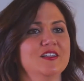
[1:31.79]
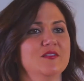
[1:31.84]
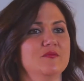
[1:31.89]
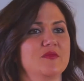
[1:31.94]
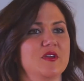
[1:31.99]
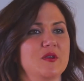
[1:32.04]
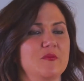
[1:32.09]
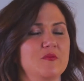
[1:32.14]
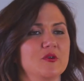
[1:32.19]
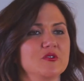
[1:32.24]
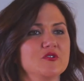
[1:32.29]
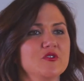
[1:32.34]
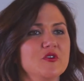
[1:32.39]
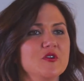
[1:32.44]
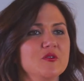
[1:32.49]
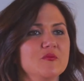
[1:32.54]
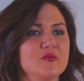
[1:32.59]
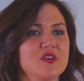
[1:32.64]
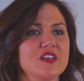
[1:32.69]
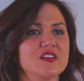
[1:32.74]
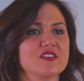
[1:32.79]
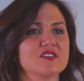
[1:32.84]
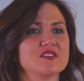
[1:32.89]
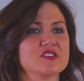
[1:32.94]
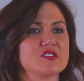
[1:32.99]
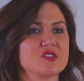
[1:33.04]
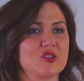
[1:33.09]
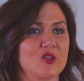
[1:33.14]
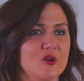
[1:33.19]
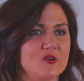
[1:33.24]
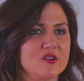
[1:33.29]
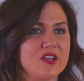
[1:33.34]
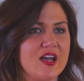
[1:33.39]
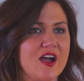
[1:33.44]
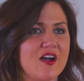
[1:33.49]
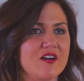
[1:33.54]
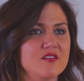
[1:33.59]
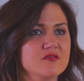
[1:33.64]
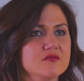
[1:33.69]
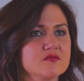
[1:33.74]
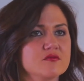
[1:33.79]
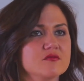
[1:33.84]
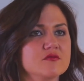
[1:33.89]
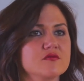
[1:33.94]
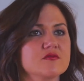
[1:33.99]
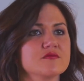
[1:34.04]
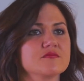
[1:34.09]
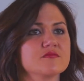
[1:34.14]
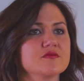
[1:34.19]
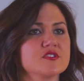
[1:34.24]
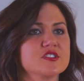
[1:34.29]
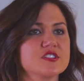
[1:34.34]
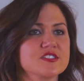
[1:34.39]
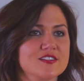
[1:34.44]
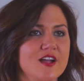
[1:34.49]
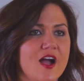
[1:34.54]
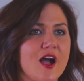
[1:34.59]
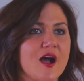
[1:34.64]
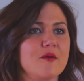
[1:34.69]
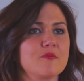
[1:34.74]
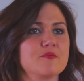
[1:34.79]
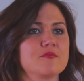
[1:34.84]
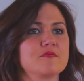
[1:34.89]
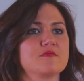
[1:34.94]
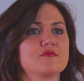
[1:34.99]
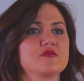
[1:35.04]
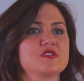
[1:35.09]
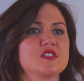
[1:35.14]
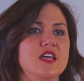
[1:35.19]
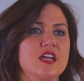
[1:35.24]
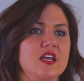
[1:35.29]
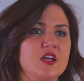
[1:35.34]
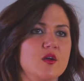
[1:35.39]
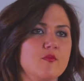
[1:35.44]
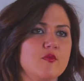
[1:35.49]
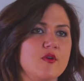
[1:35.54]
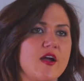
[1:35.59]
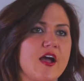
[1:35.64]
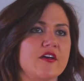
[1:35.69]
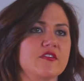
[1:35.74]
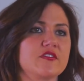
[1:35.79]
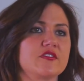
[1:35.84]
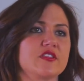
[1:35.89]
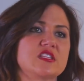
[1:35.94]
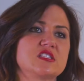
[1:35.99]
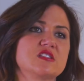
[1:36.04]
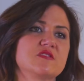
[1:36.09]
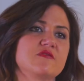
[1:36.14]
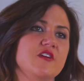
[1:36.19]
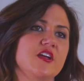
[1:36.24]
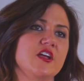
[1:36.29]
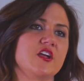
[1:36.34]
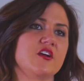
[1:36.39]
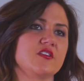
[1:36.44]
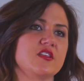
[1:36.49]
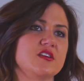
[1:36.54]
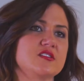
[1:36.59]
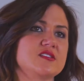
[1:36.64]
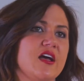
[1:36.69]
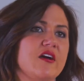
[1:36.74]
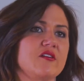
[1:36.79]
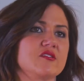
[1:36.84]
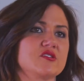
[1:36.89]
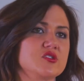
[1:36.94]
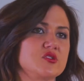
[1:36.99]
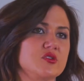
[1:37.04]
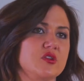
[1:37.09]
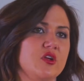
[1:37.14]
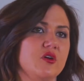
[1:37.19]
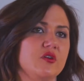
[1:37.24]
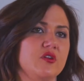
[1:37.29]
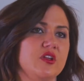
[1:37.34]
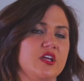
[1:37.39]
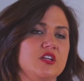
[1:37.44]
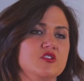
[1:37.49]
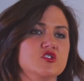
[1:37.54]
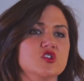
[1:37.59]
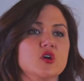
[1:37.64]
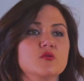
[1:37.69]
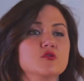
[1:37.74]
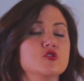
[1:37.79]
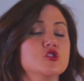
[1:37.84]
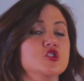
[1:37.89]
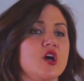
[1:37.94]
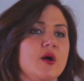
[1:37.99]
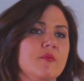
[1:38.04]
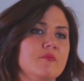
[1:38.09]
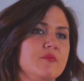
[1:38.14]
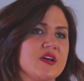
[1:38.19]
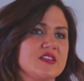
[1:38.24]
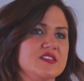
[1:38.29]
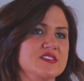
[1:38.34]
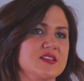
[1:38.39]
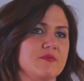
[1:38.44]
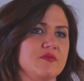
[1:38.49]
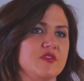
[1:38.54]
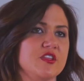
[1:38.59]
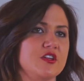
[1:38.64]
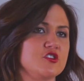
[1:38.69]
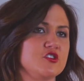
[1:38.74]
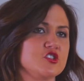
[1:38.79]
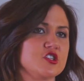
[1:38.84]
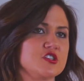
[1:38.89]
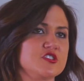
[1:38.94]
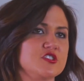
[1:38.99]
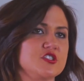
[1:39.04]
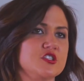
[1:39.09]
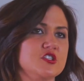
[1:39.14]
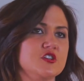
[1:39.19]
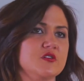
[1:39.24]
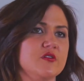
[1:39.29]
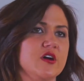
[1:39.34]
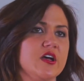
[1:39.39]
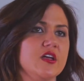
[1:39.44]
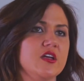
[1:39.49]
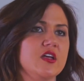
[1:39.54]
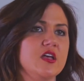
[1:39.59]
people told me, slow down, stop, take a breath. Let's figure this out slowly. Don't jump at something just to do it.